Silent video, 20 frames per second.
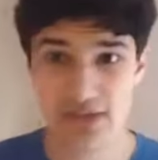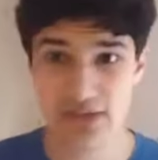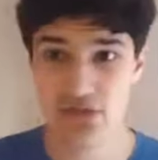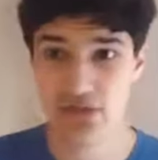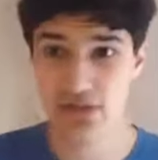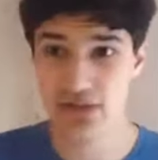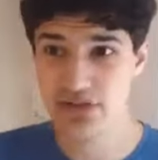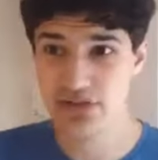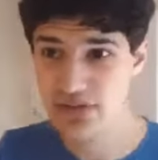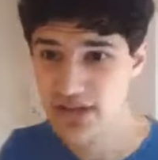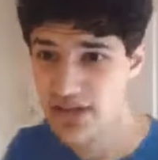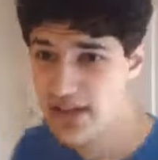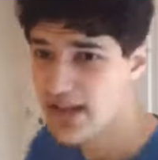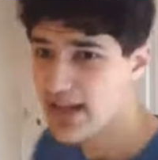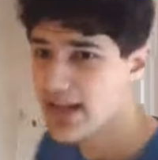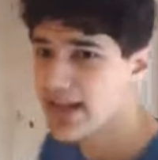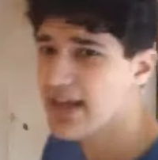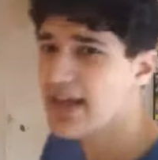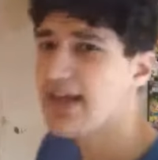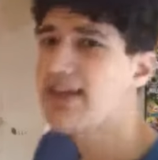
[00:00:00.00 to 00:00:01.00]
as a trilogy,
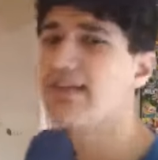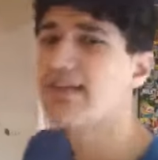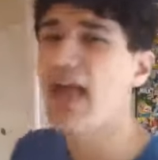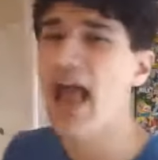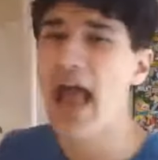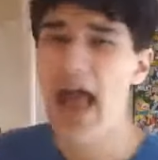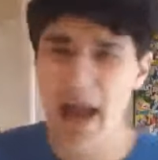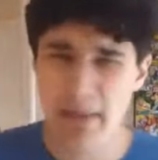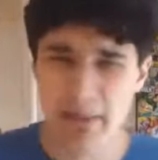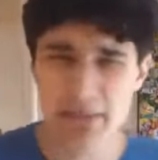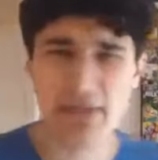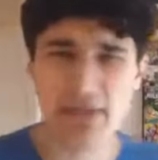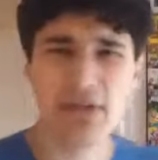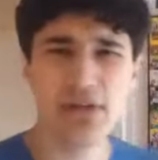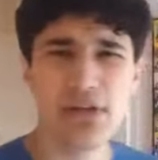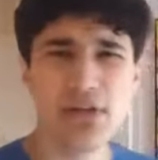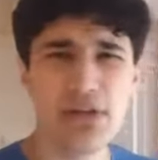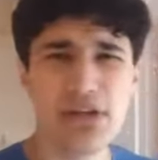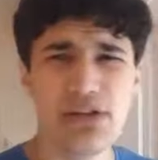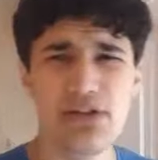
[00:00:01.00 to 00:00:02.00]
it is
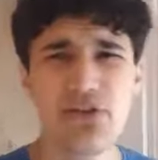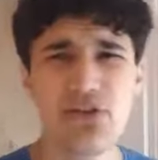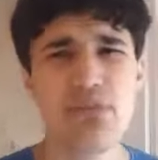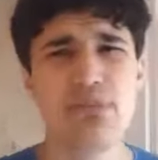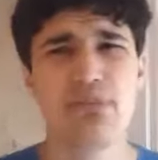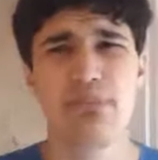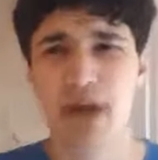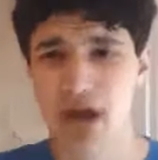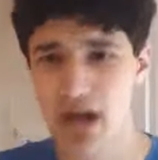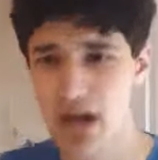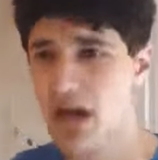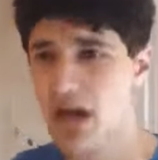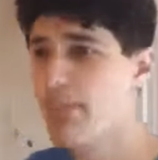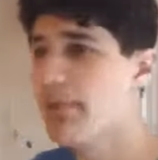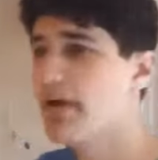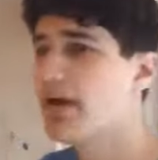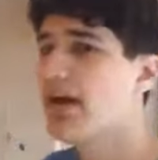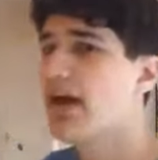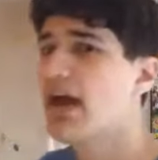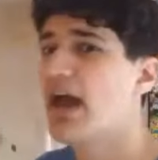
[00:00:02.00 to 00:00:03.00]
absolutely
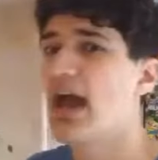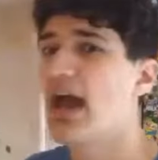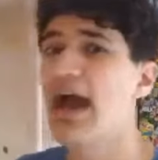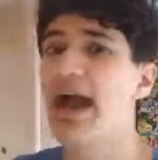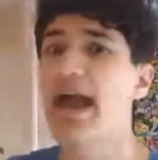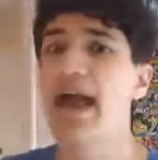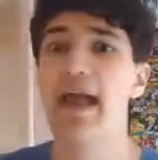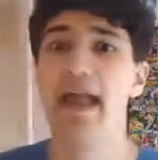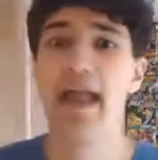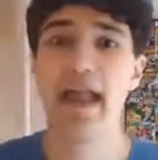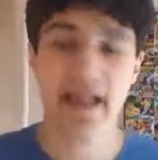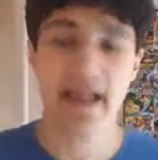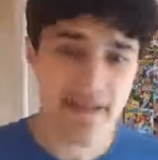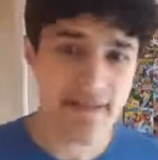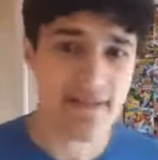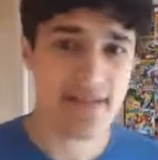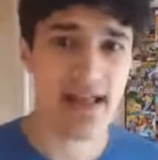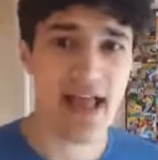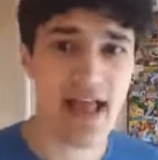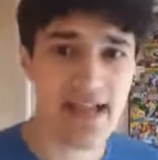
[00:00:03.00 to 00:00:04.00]
superb.
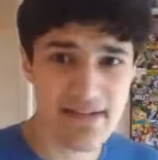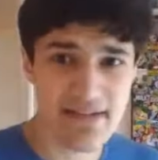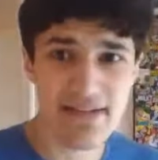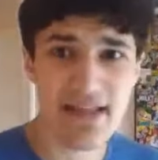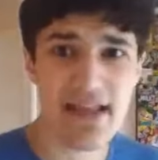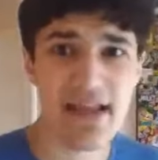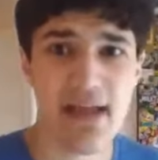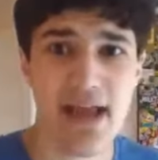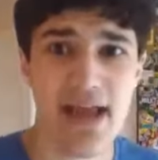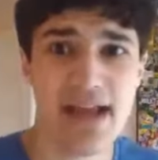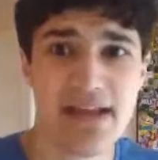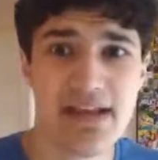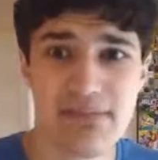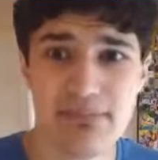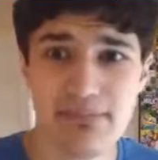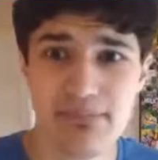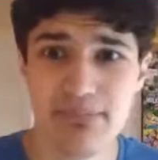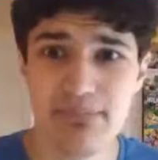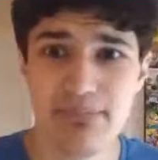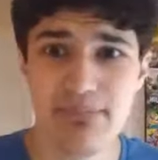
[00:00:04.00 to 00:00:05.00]
Has there
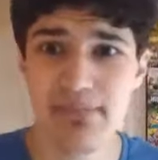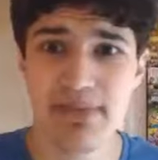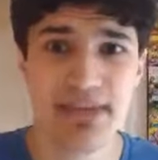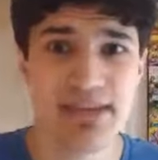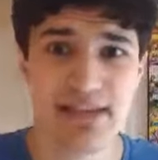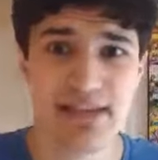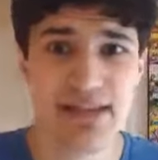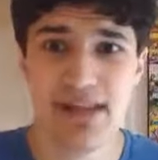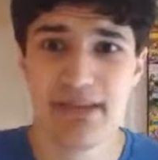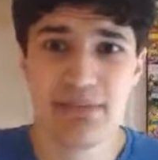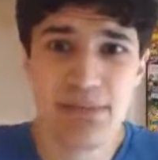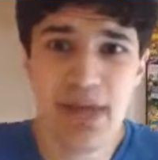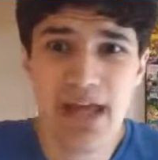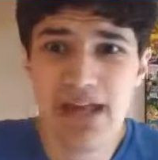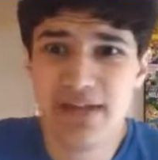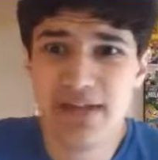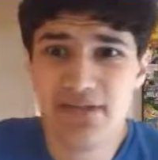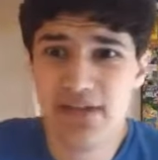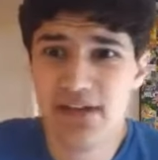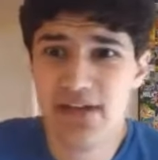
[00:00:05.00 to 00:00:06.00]

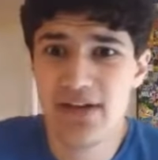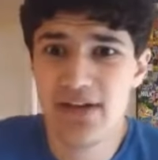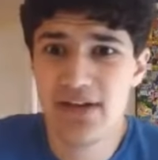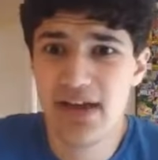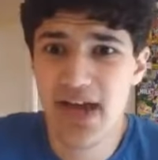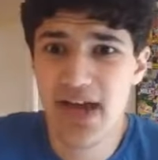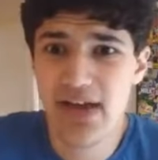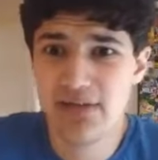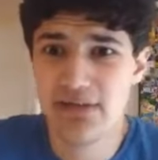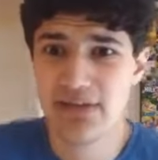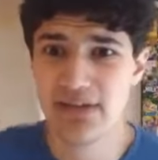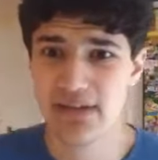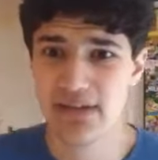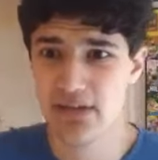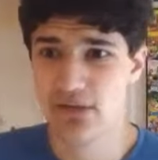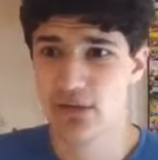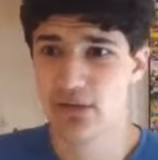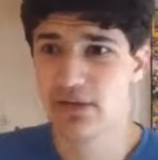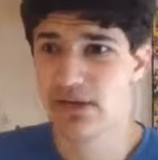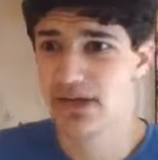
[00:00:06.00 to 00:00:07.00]
anything I haven't said
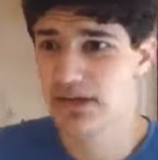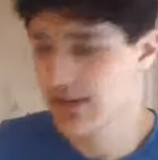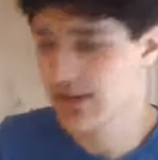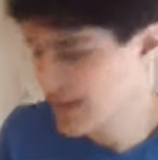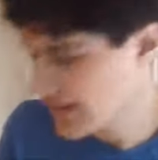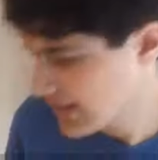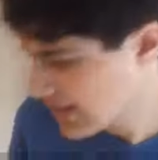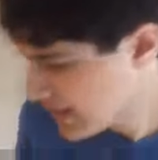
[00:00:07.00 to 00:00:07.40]
that's already